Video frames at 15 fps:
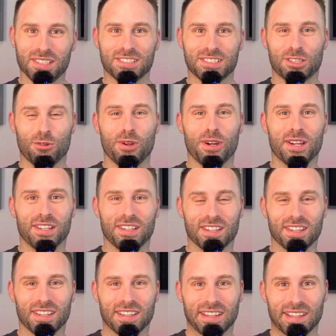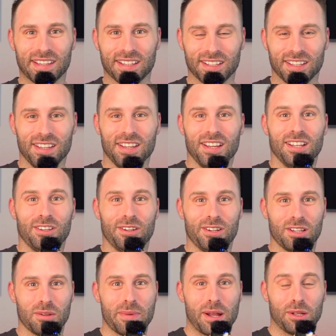So we are going to learn
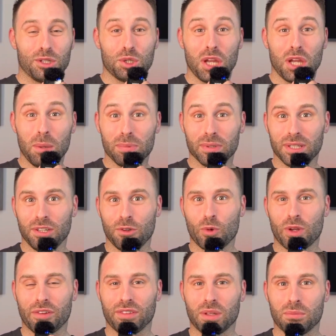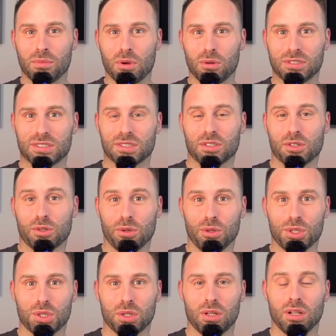about Shapely, one of the most
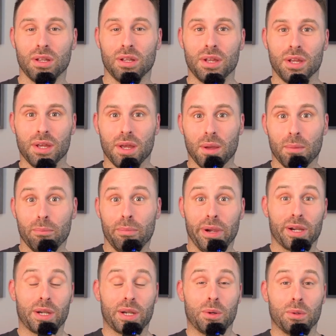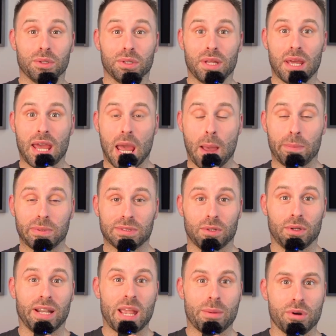crucial background apps or
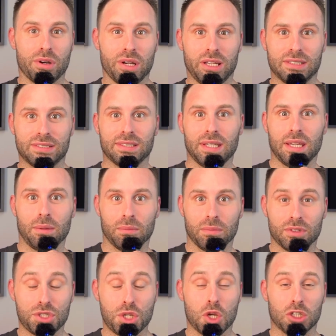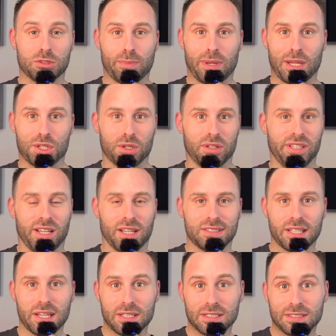libraries in geospatial data
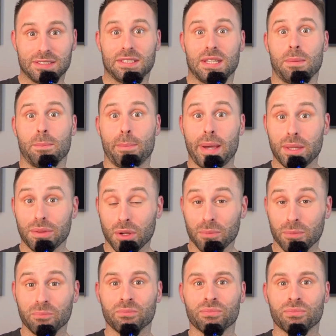science in Python.